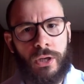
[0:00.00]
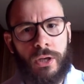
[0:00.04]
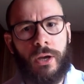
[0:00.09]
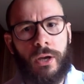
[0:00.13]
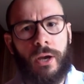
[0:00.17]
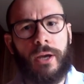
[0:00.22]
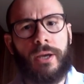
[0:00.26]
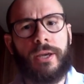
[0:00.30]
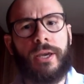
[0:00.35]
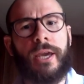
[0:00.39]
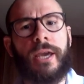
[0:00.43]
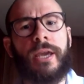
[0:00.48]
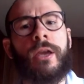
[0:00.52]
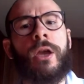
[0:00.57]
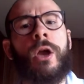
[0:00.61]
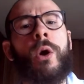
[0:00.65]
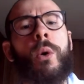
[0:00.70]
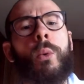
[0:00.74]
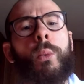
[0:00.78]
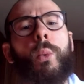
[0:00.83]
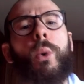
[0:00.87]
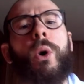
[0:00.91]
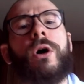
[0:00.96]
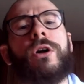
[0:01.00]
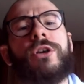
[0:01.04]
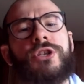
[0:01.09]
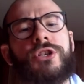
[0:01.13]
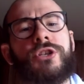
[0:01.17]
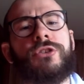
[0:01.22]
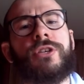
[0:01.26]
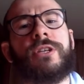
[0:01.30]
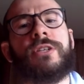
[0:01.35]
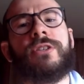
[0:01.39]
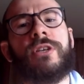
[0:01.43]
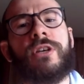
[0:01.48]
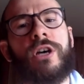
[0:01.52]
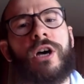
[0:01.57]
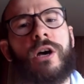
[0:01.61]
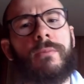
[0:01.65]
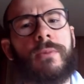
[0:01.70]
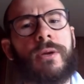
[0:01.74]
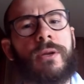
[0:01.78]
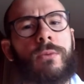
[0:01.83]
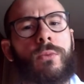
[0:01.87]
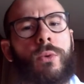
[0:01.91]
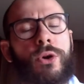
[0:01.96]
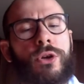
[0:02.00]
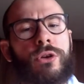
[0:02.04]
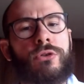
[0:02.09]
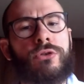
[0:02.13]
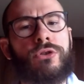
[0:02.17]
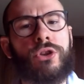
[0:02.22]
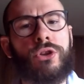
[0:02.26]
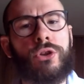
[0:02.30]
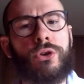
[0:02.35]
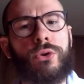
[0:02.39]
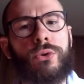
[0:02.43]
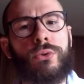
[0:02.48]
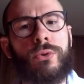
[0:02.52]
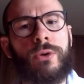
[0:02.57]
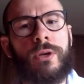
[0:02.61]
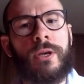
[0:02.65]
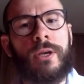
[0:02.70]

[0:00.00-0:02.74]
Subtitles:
Okay, what should determine what you do